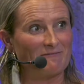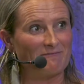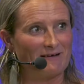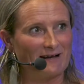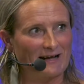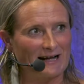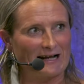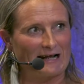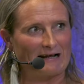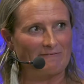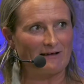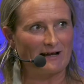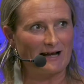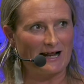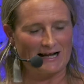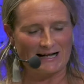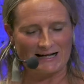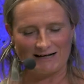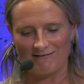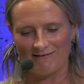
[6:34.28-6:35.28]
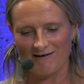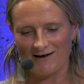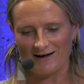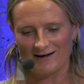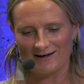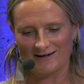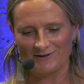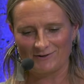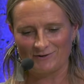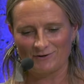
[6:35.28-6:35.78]
venäläinen
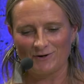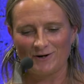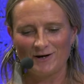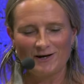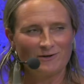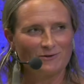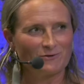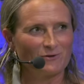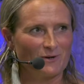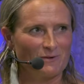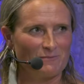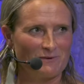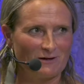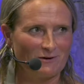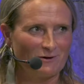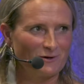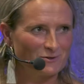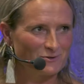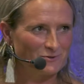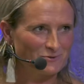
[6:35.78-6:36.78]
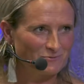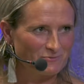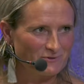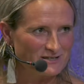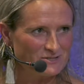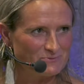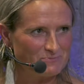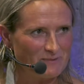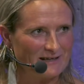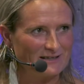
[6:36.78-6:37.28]
hallinto toimii. All due
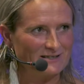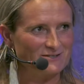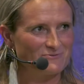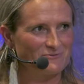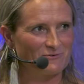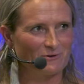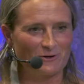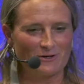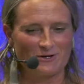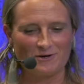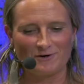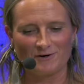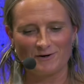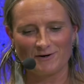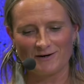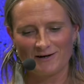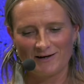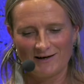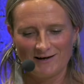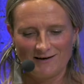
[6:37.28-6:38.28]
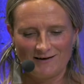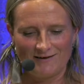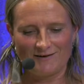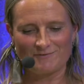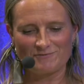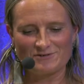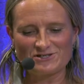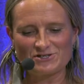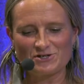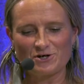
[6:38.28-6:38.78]
respect for your
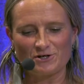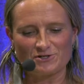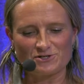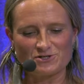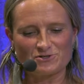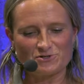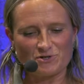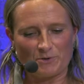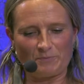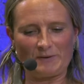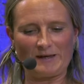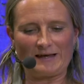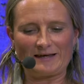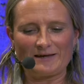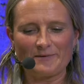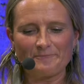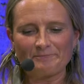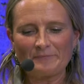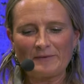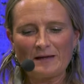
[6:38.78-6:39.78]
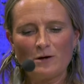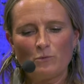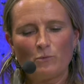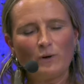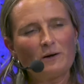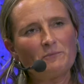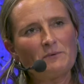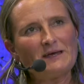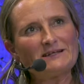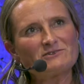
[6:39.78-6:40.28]
research topic. When
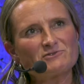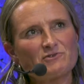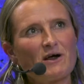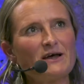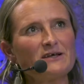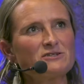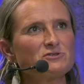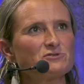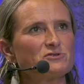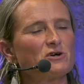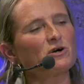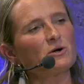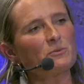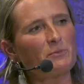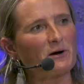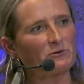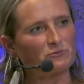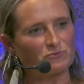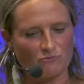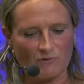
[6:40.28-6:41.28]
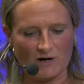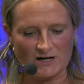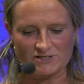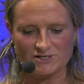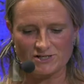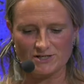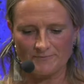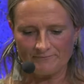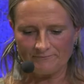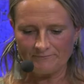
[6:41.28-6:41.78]
we try to talk about
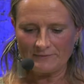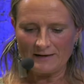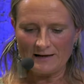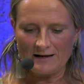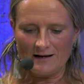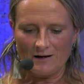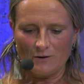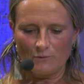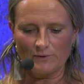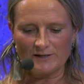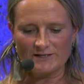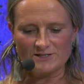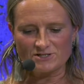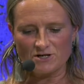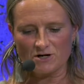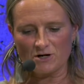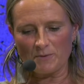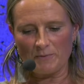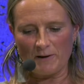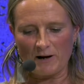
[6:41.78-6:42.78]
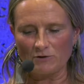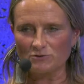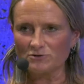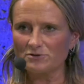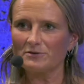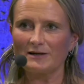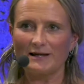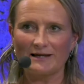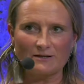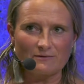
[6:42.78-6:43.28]
Russia, we talk about,
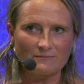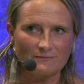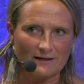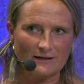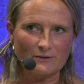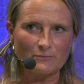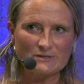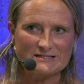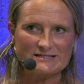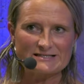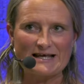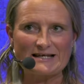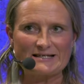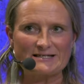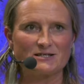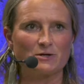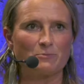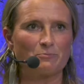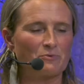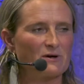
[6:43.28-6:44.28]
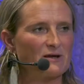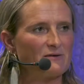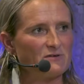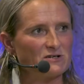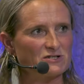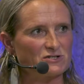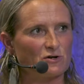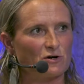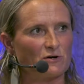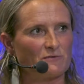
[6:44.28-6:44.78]
like we said in the
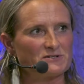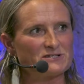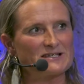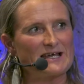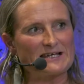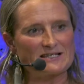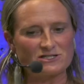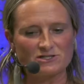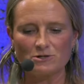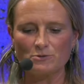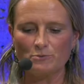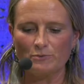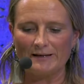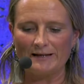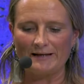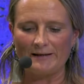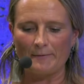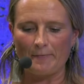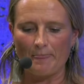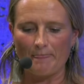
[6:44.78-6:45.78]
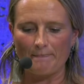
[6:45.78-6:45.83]
previous conversation, we